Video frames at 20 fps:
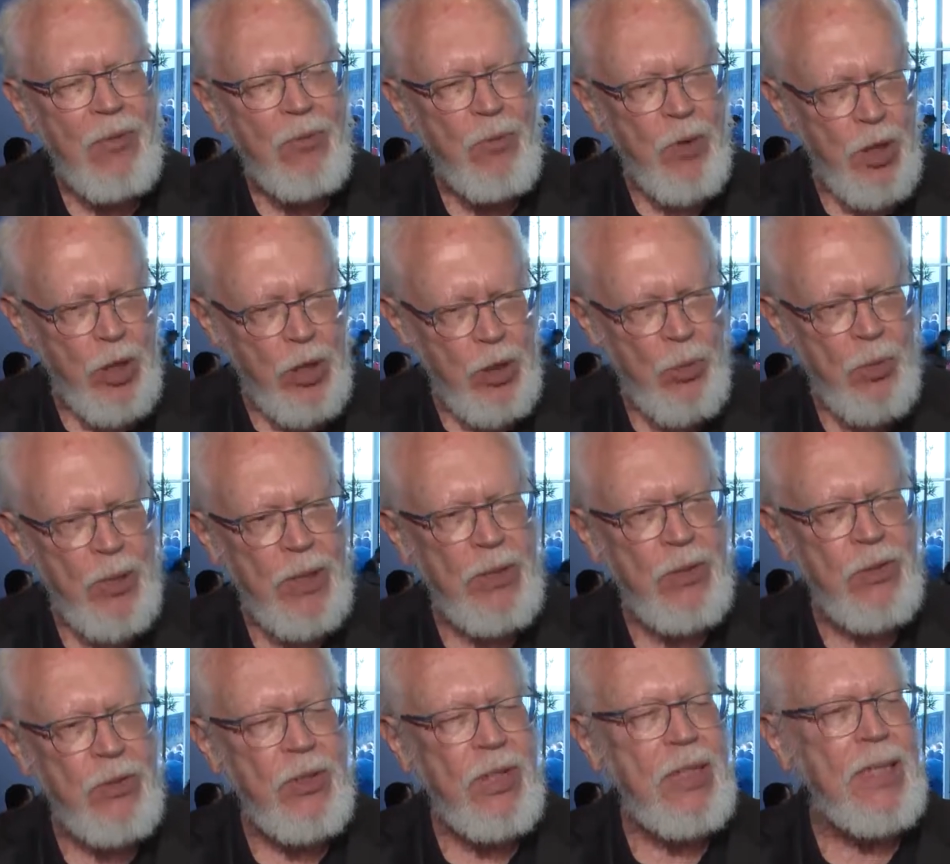for
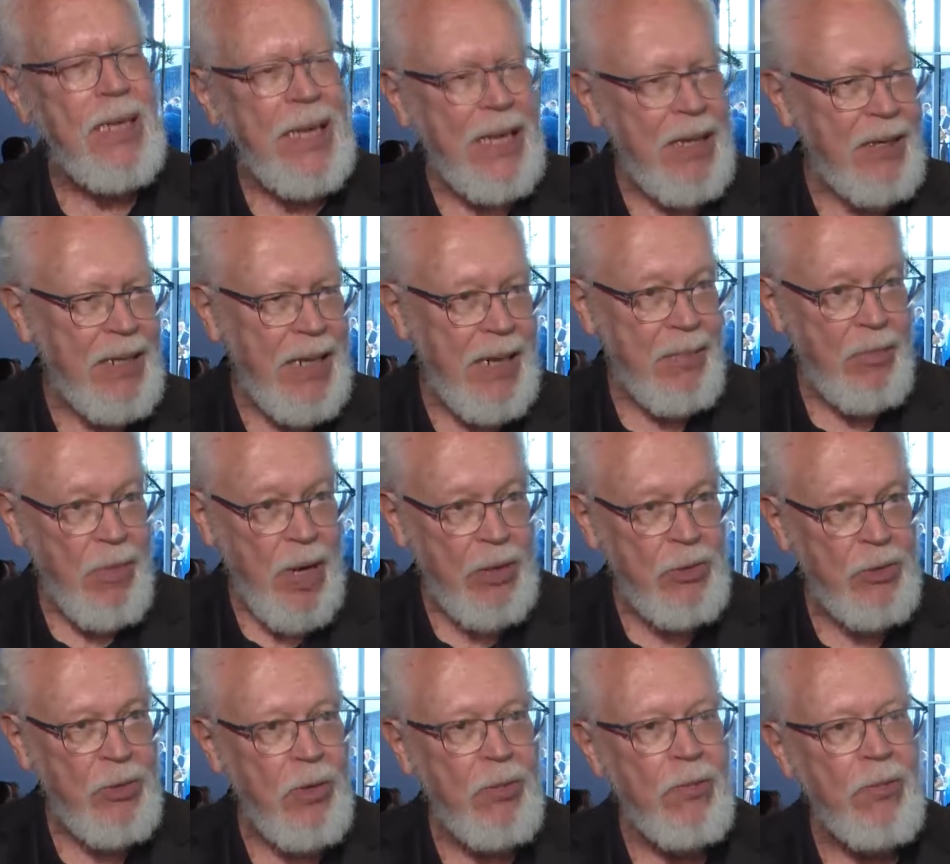humans and
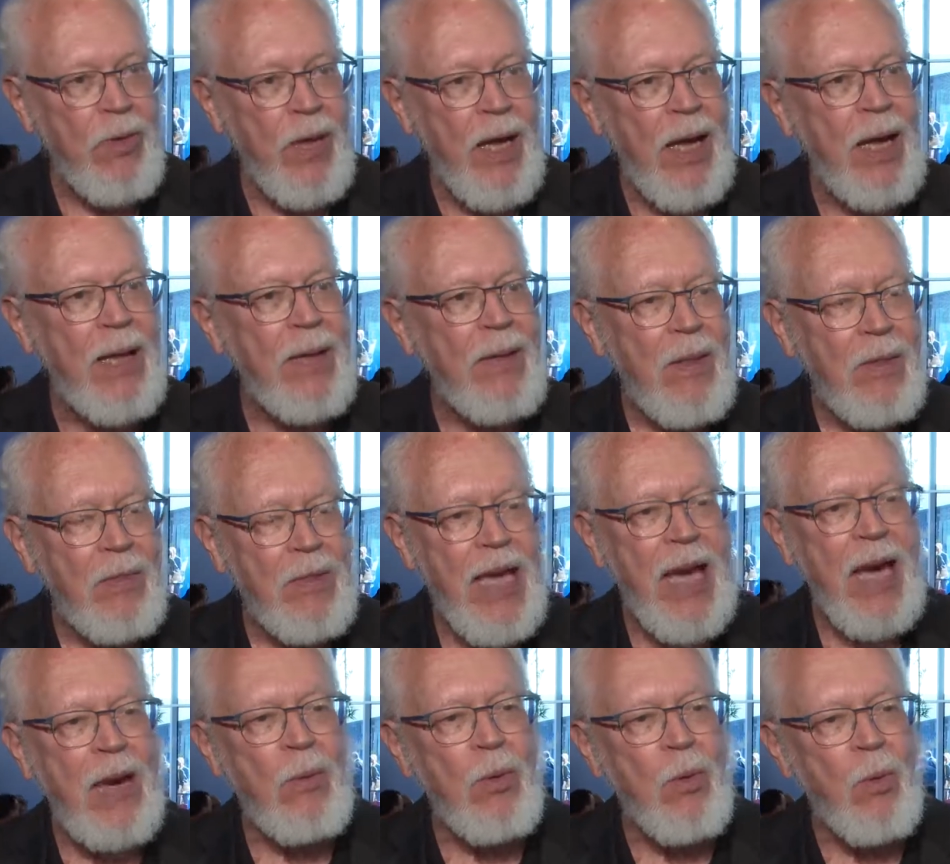much of the
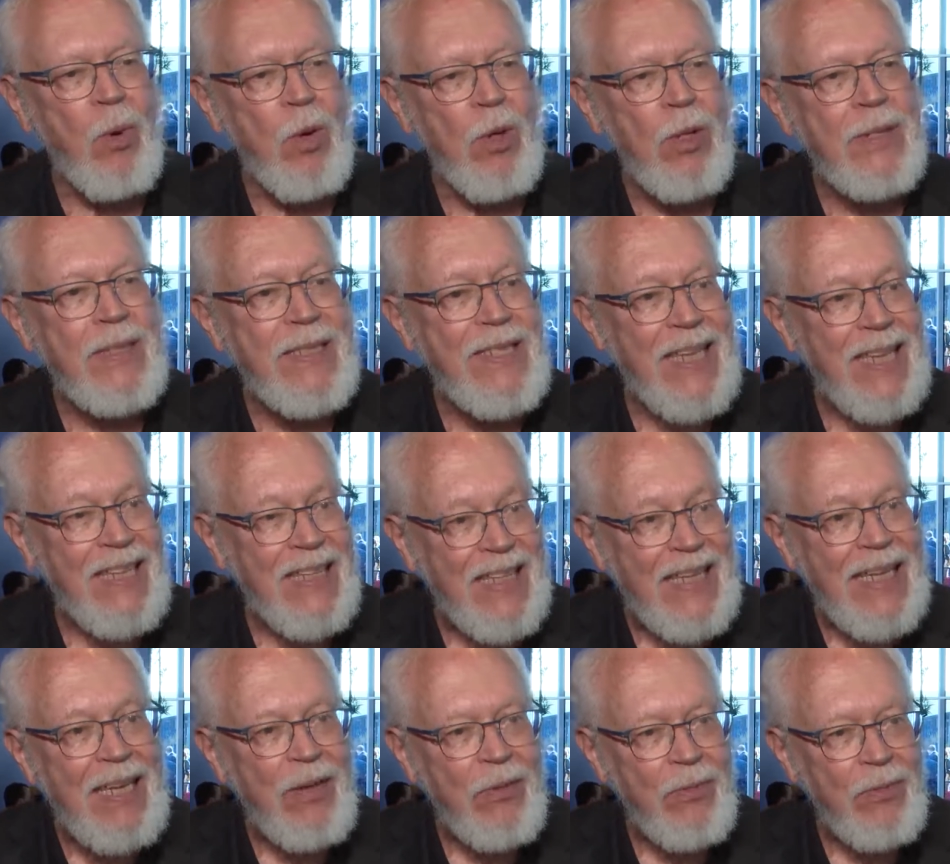animal world to
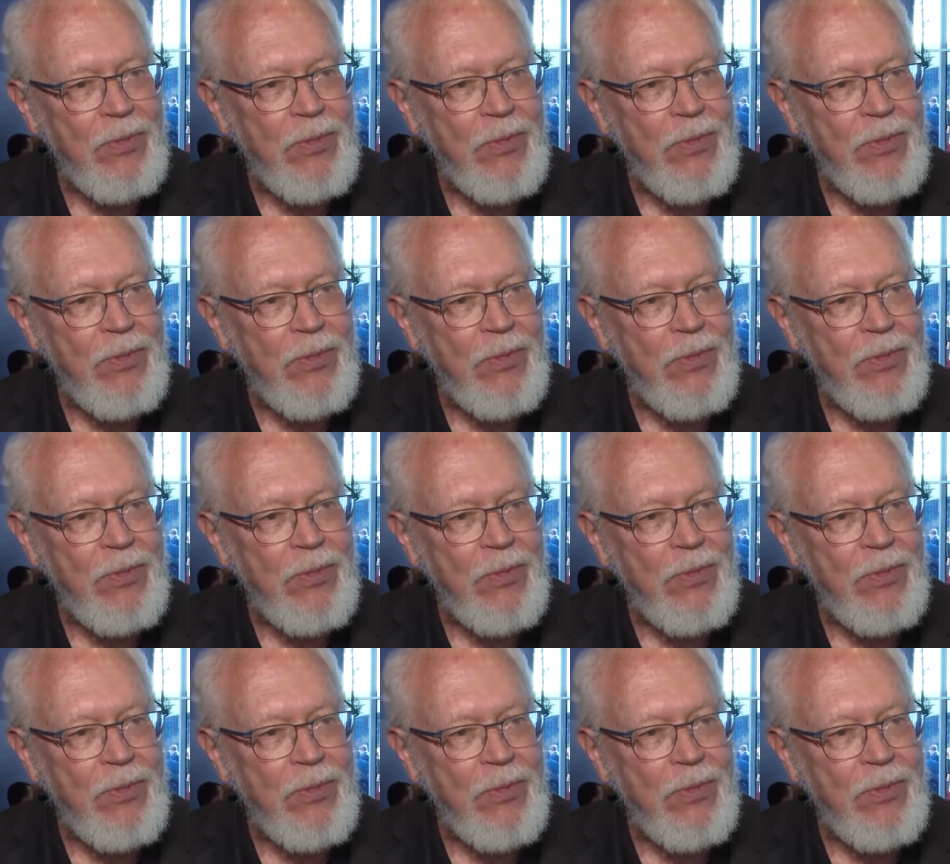live.